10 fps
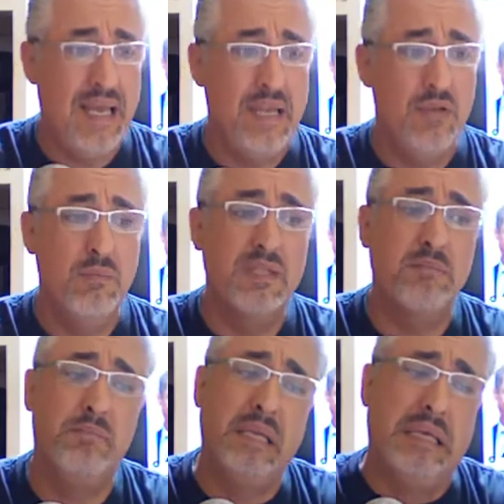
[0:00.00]
and you
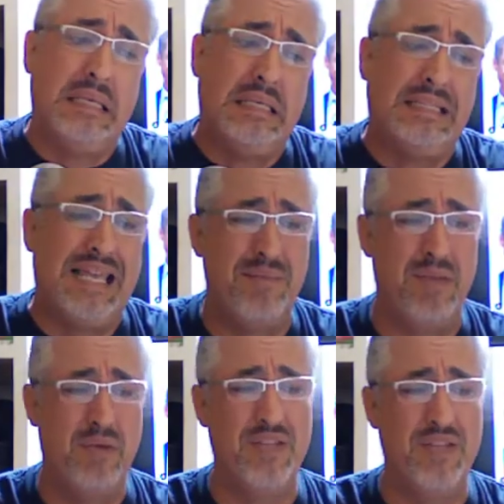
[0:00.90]
must please take
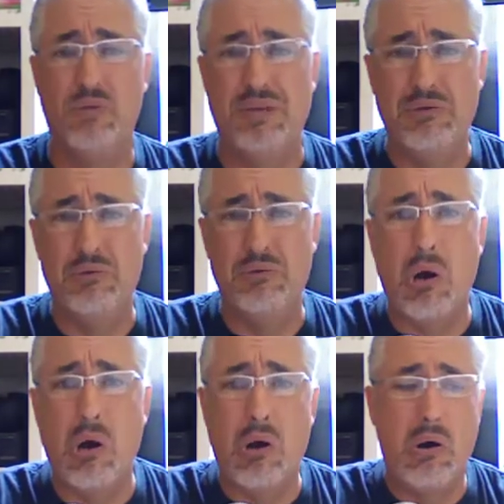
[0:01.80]
me with you when you
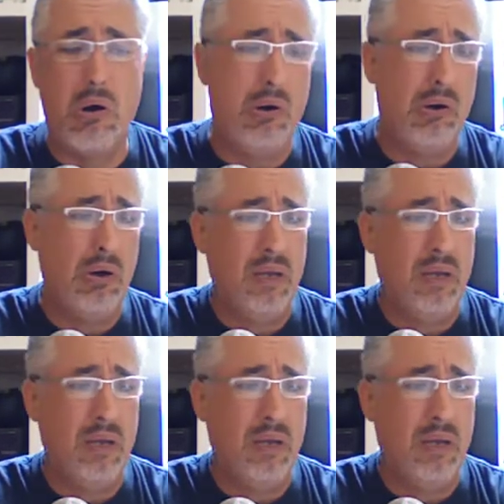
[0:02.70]
go.